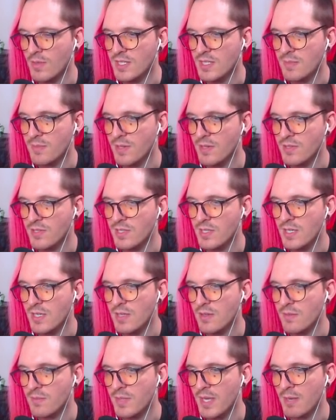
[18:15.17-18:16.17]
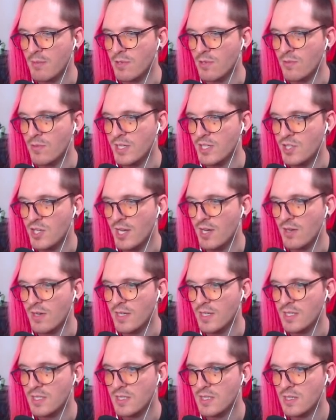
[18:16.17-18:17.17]
supposed to be able to reach
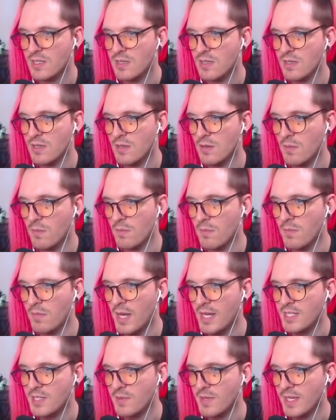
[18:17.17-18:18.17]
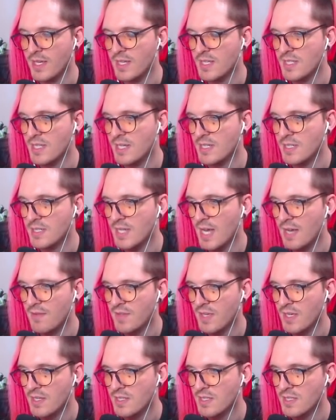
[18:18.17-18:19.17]
areas by doing extended dive
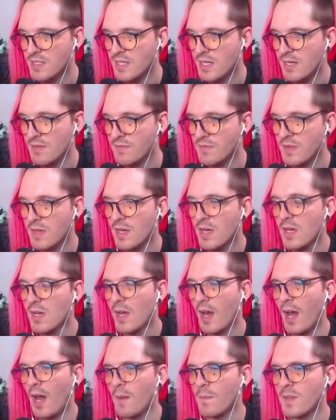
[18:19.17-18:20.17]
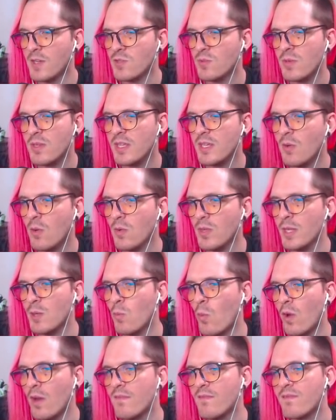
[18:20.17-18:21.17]
kicks and stuff. There's really only
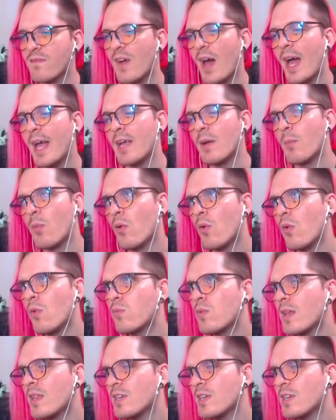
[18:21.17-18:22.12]
one viable relic